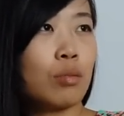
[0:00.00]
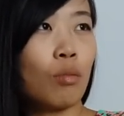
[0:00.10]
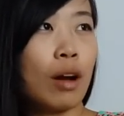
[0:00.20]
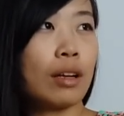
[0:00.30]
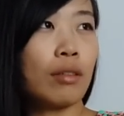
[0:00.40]

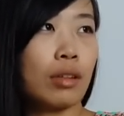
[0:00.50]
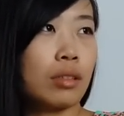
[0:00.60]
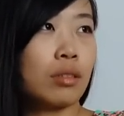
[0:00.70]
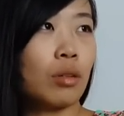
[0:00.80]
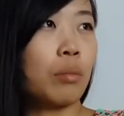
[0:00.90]
that's why
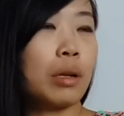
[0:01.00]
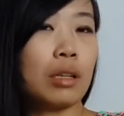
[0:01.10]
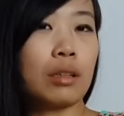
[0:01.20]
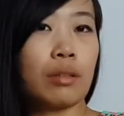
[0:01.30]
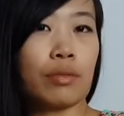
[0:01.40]
there is so
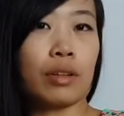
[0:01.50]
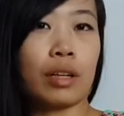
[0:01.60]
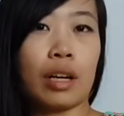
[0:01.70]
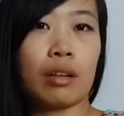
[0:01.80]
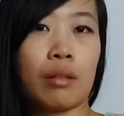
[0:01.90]
many
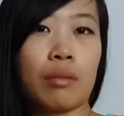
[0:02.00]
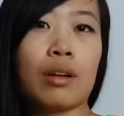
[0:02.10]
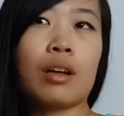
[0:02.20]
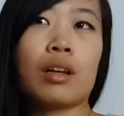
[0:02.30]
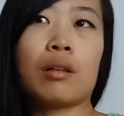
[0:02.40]
different kind
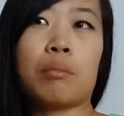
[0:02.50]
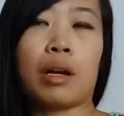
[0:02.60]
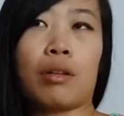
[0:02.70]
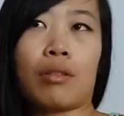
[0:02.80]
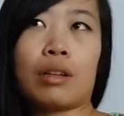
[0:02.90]
of
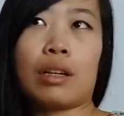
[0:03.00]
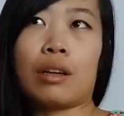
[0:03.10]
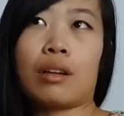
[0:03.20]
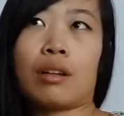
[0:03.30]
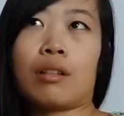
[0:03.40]

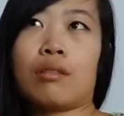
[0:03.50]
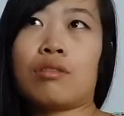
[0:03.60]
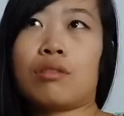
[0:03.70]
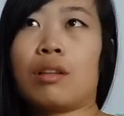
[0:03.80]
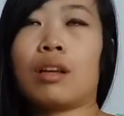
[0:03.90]
minority here.
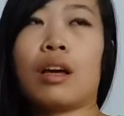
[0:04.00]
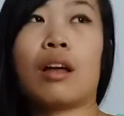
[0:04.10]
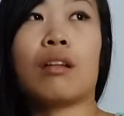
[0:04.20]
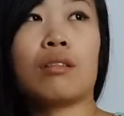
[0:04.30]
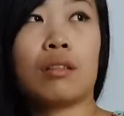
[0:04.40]
She said,
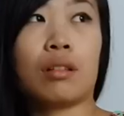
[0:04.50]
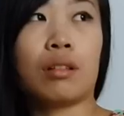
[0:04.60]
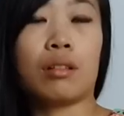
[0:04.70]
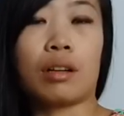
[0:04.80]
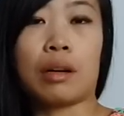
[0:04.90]
yeah,
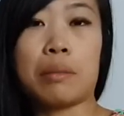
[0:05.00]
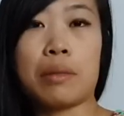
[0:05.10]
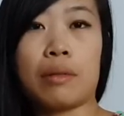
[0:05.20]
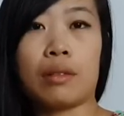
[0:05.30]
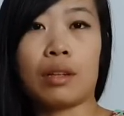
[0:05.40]
the
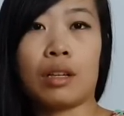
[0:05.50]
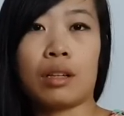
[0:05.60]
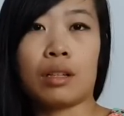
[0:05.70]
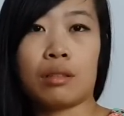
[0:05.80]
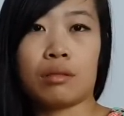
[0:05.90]
government
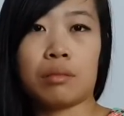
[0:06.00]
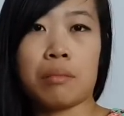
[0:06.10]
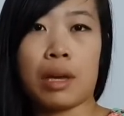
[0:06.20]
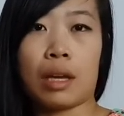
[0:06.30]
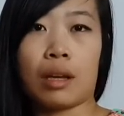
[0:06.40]

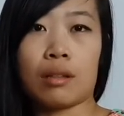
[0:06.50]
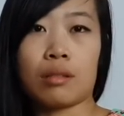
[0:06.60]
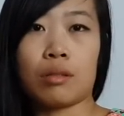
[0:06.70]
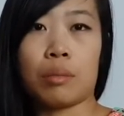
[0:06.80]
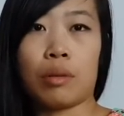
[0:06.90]
make
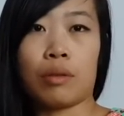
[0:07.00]
us to...